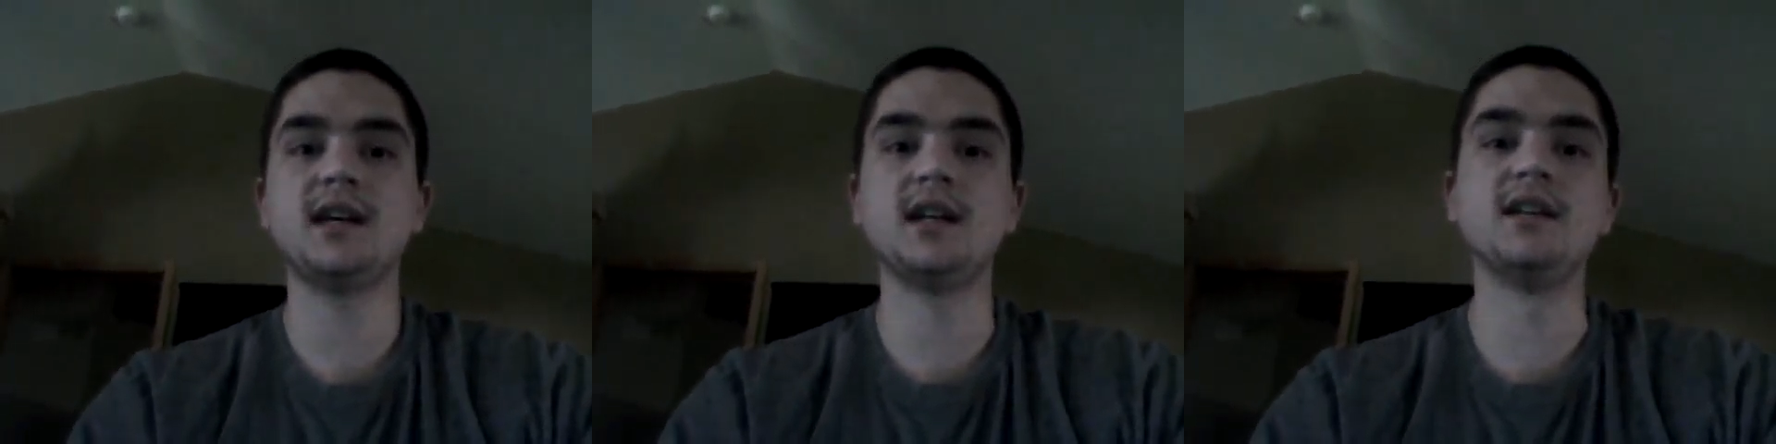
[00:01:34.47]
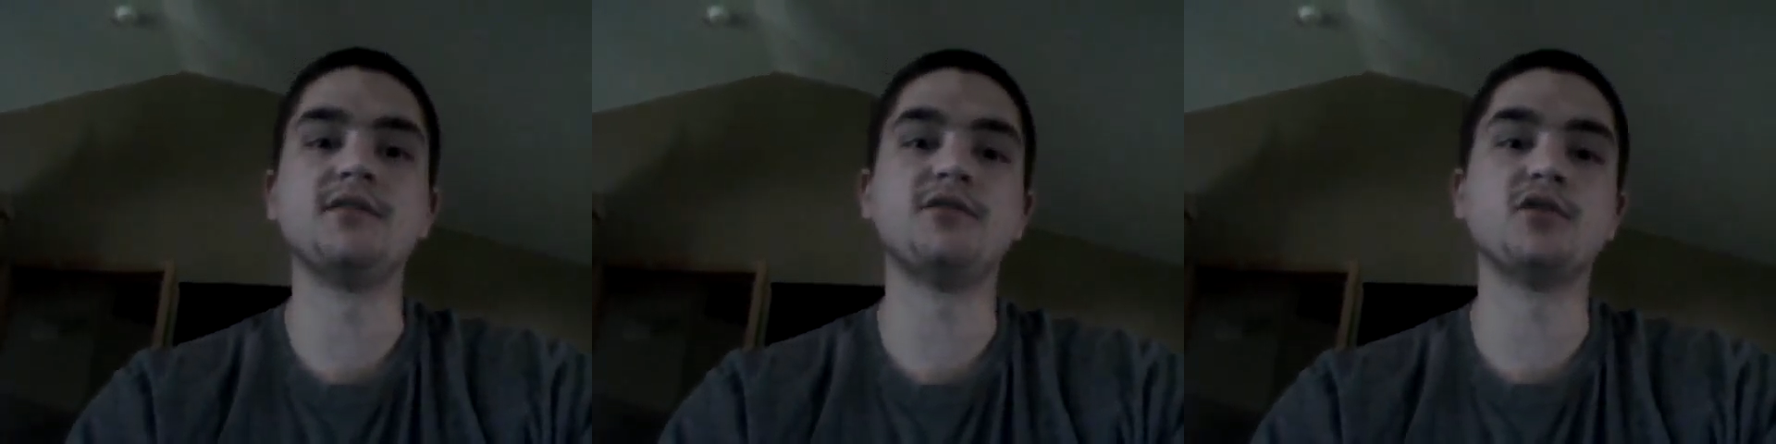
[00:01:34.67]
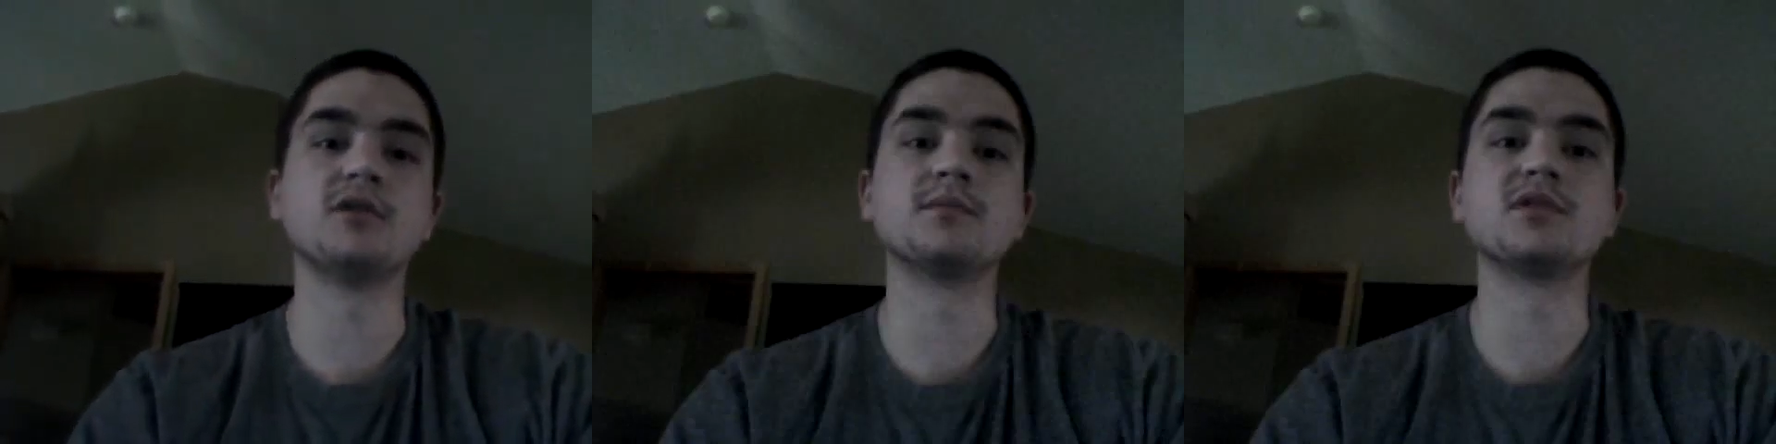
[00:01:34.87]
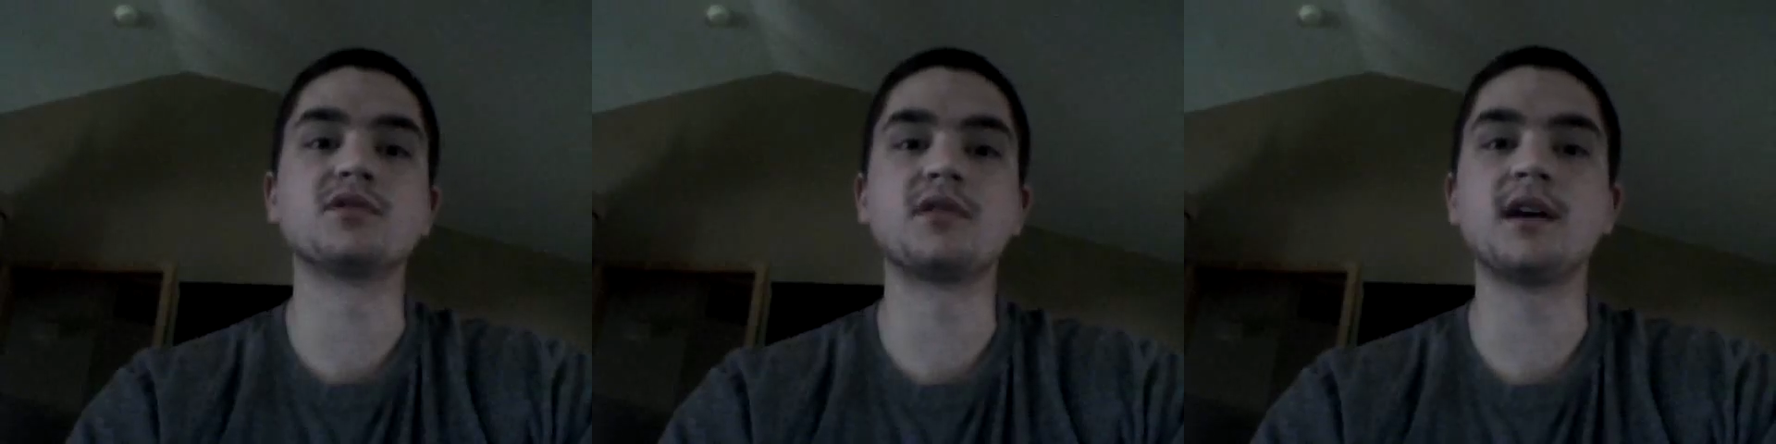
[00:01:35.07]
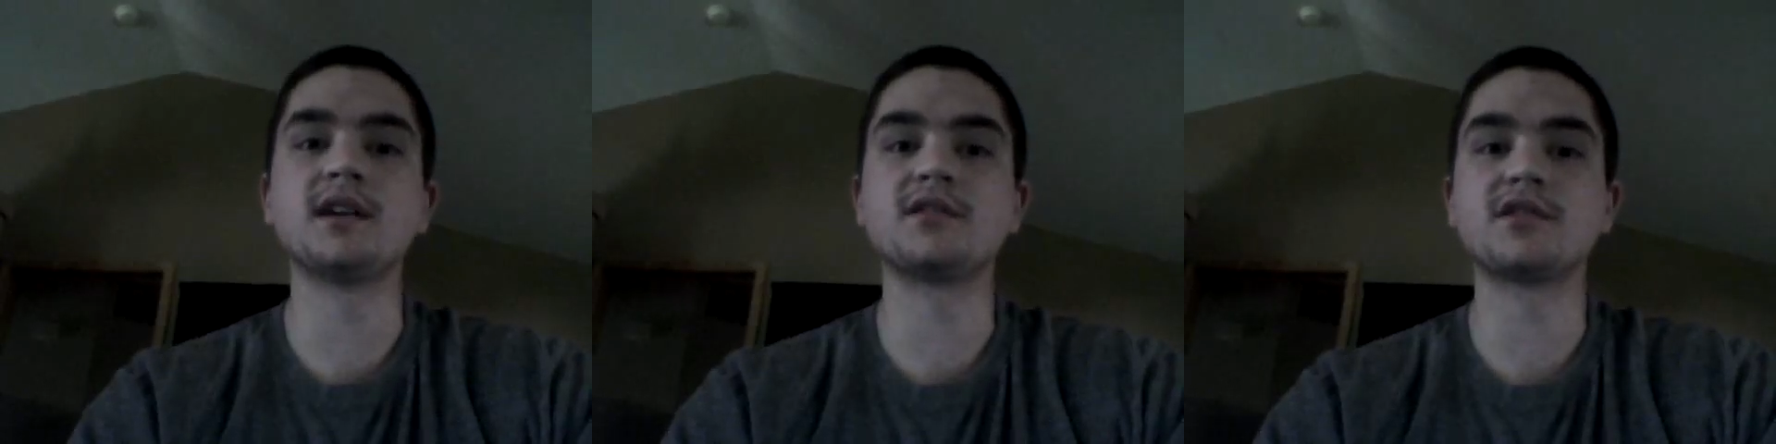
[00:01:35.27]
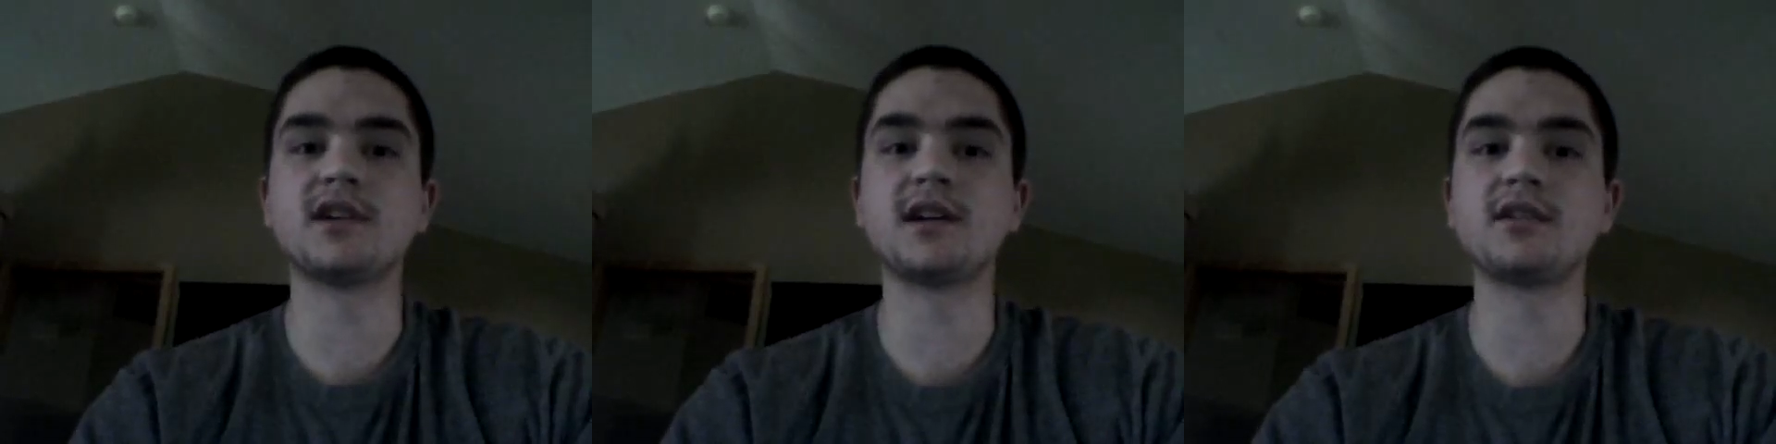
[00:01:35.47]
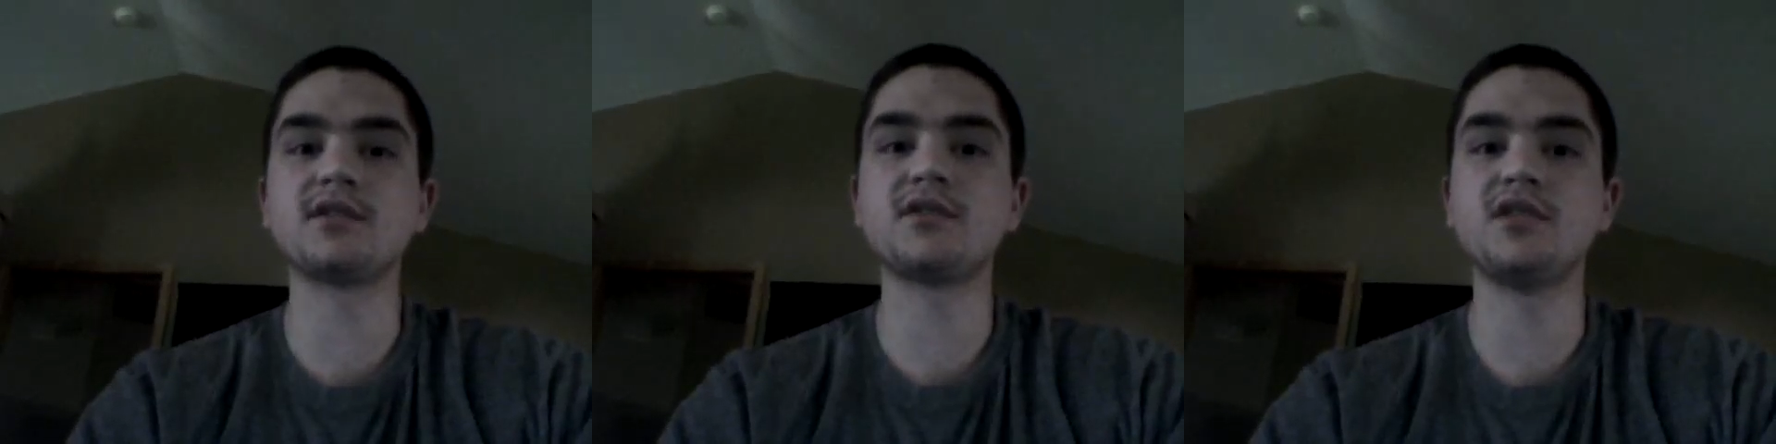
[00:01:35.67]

and it forms a right triangle,